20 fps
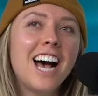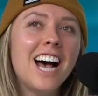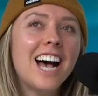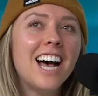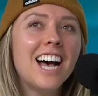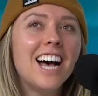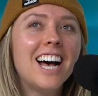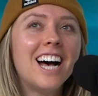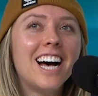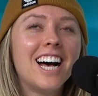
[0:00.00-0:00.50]

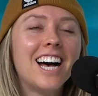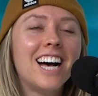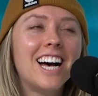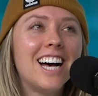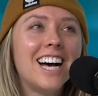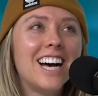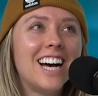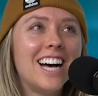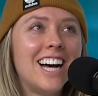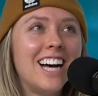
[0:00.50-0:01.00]

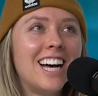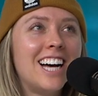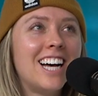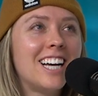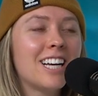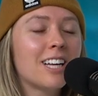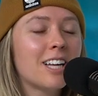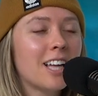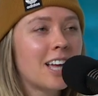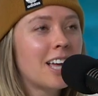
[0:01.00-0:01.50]

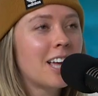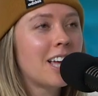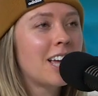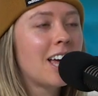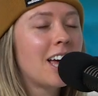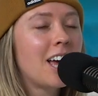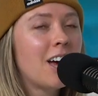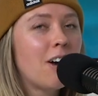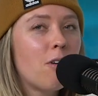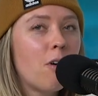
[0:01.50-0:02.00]
God.
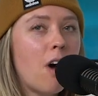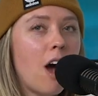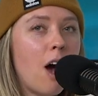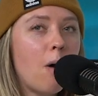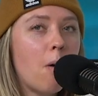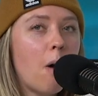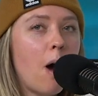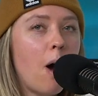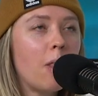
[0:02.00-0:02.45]
uh,